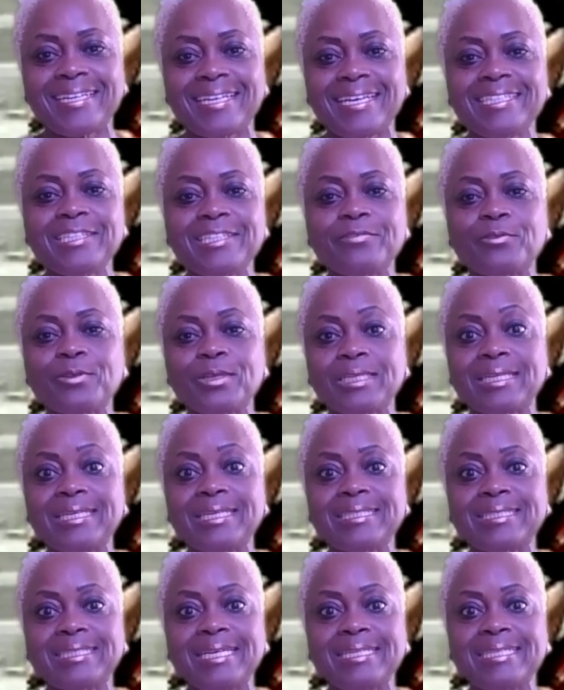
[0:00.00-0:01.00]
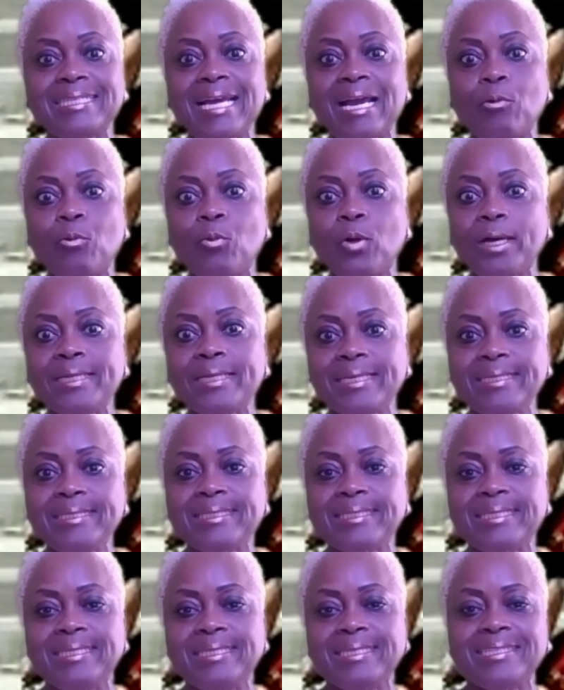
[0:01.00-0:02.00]
And I didn't realize that that one
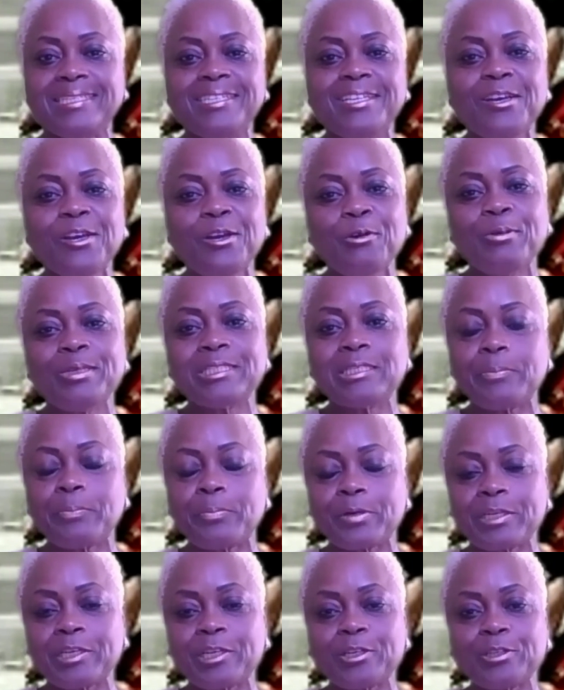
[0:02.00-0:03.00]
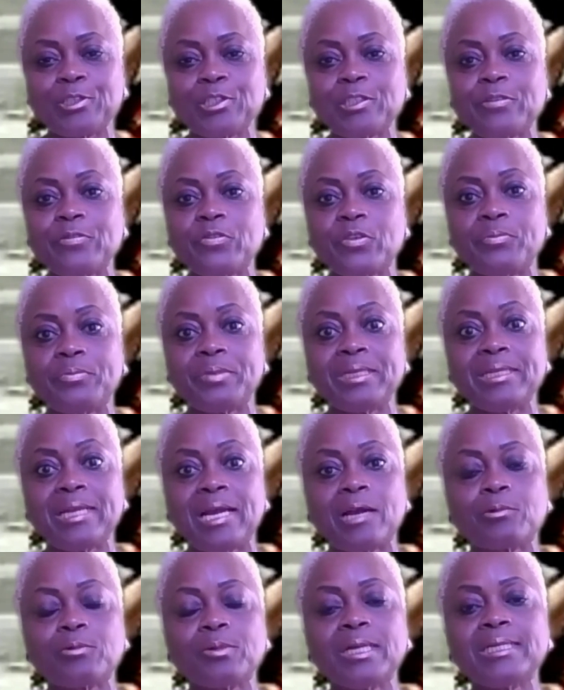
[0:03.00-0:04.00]
incident was a precursor for me
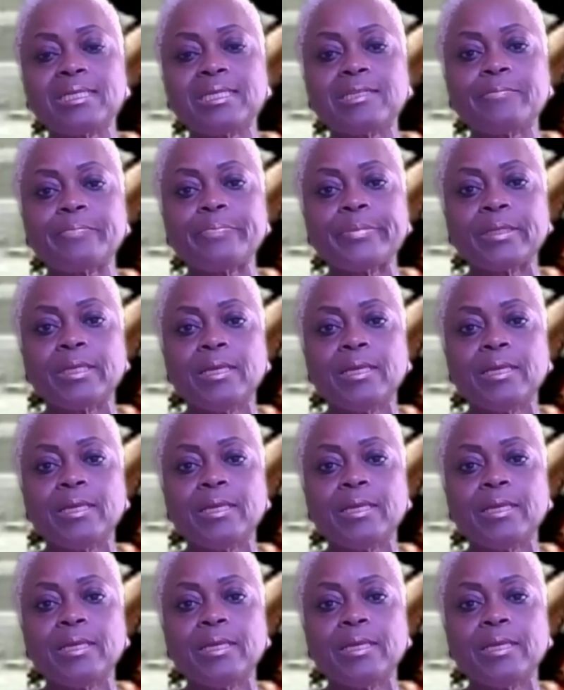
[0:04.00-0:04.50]
not running.